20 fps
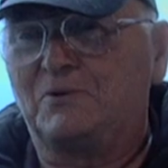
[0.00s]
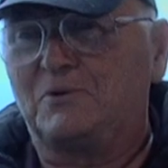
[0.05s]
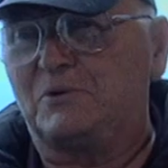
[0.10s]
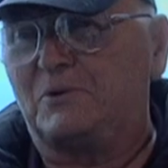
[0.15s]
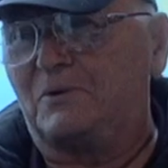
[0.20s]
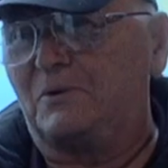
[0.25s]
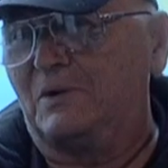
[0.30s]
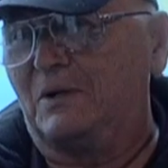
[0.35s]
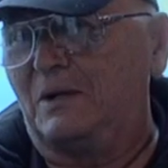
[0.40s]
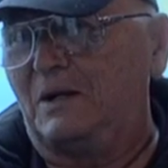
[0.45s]

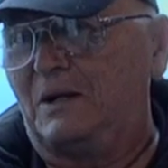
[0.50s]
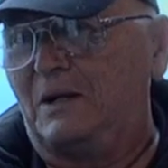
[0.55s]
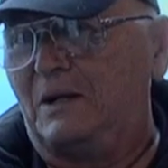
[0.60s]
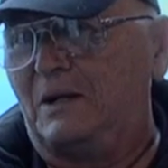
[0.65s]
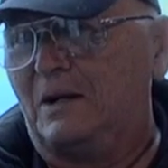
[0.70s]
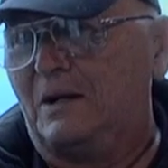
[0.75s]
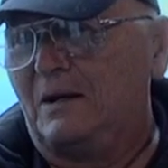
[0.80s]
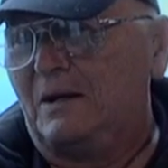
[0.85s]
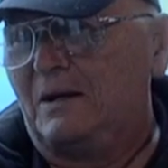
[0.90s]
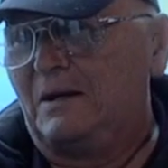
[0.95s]
sure that
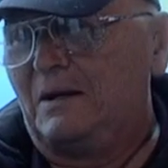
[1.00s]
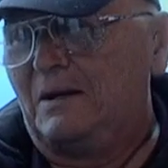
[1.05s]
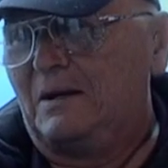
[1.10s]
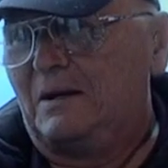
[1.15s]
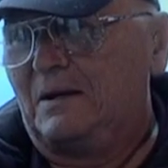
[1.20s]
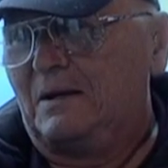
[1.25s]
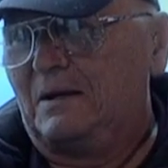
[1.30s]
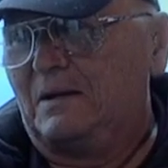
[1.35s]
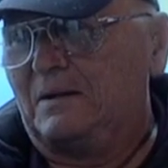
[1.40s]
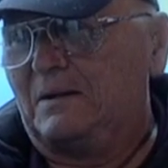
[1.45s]

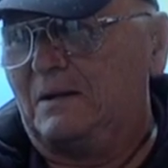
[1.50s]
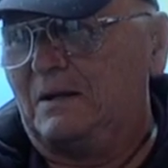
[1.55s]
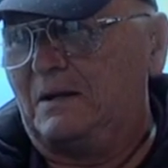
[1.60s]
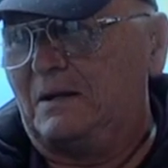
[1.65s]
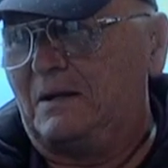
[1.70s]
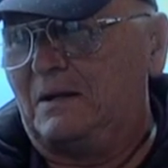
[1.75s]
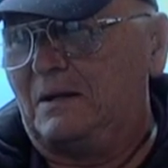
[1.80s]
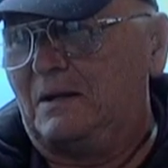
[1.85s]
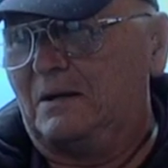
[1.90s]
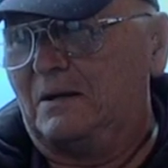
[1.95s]

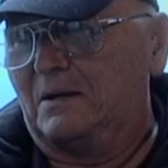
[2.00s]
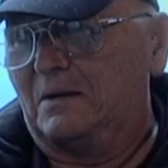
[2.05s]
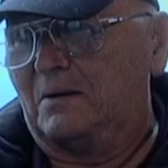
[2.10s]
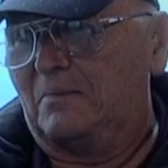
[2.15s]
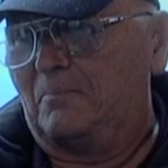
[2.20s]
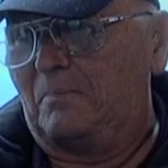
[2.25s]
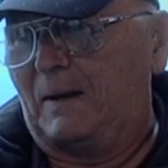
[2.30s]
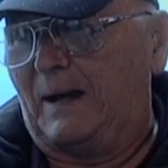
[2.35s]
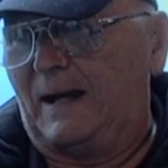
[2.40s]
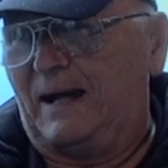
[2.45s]
he
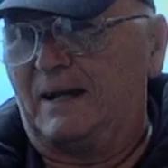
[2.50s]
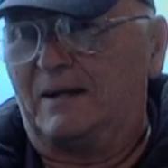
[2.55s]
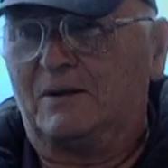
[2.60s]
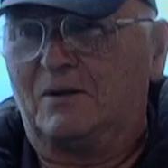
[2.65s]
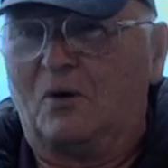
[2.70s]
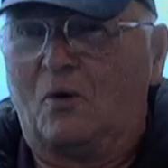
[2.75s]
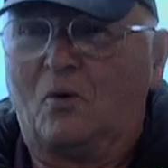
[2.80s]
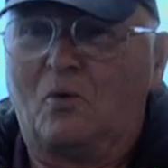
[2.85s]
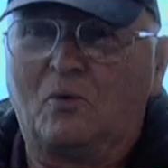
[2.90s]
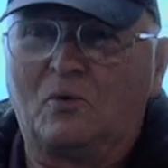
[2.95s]
panned
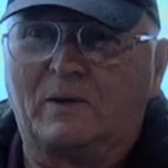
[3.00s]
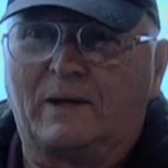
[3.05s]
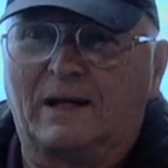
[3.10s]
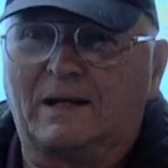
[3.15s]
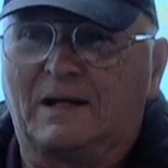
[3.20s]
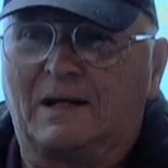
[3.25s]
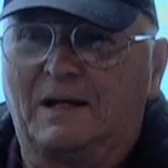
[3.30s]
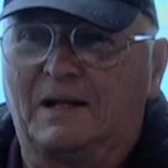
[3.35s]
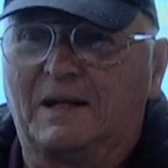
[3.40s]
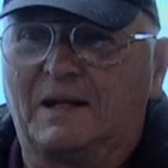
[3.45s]
gold,
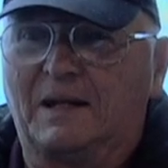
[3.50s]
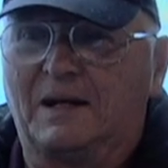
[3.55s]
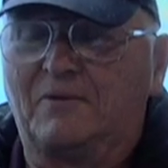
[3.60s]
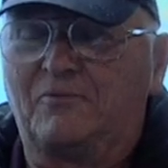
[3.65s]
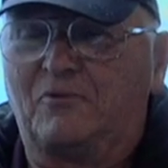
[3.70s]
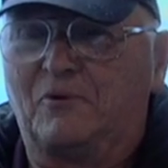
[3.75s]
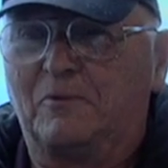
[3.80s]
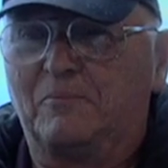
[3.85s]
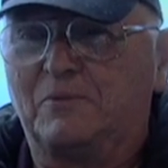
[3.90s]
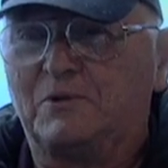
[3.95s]
that kind of thing,
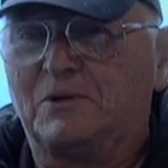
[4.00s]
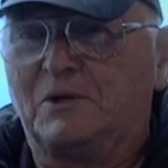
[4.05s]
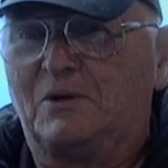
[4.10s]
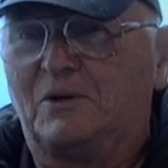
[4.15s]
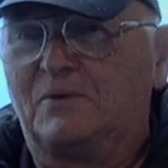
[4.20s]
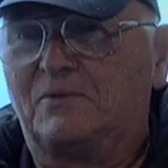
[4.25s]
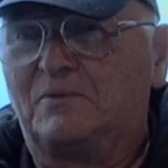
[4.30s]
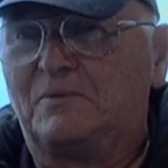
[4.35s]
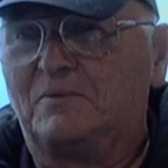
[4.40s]
for himself,